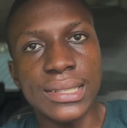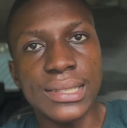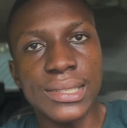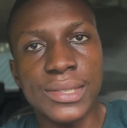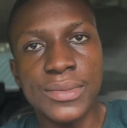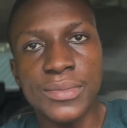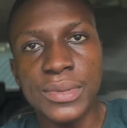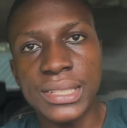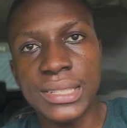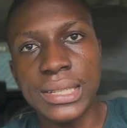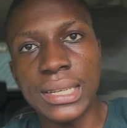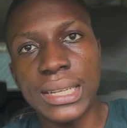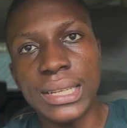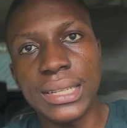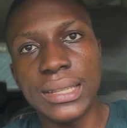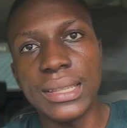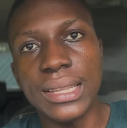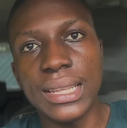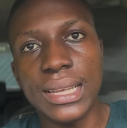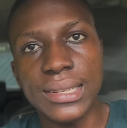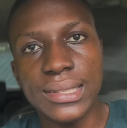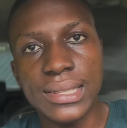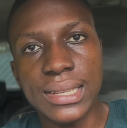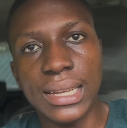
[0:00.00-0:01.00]
especially in
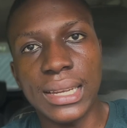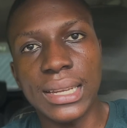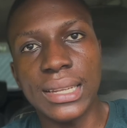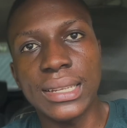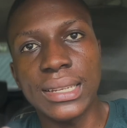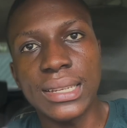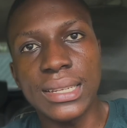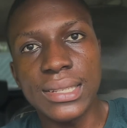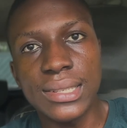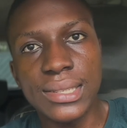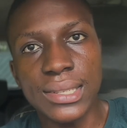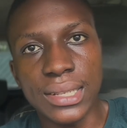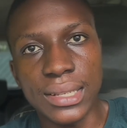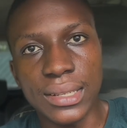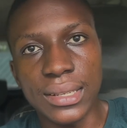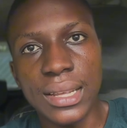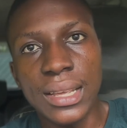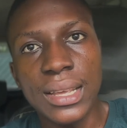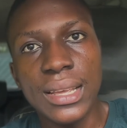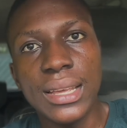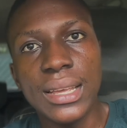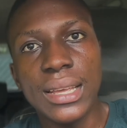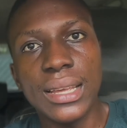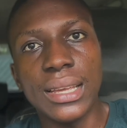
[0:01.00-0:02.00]
their salaries and
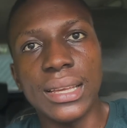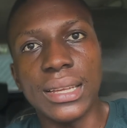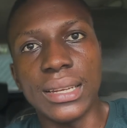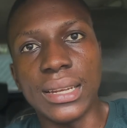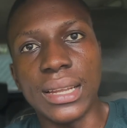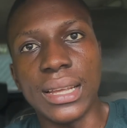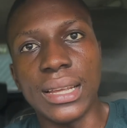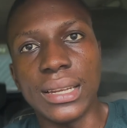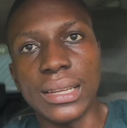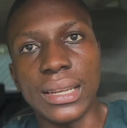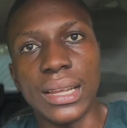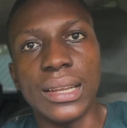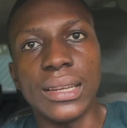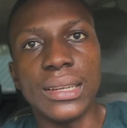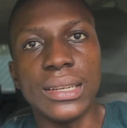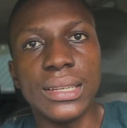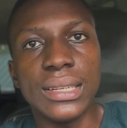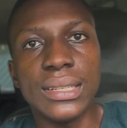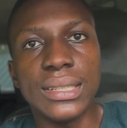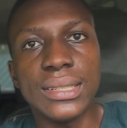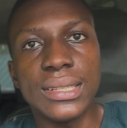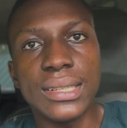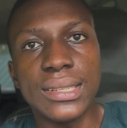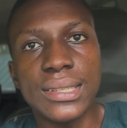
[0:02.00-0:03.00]

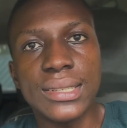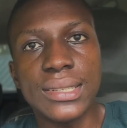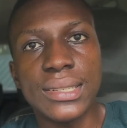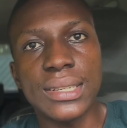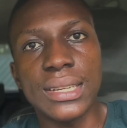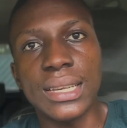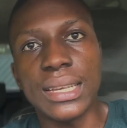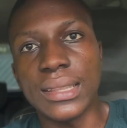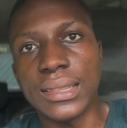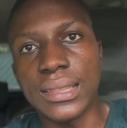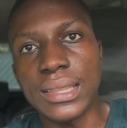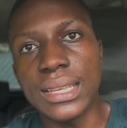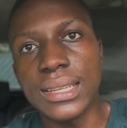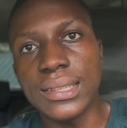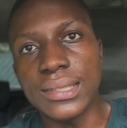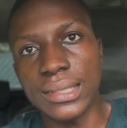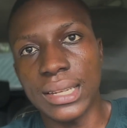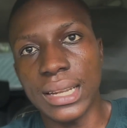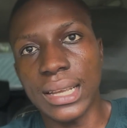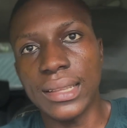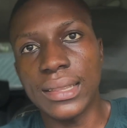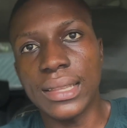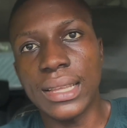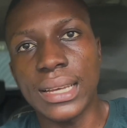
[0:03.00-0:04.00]
etc and things
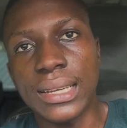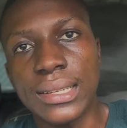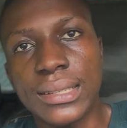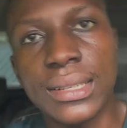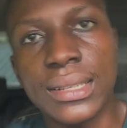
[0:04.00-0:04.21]
like that.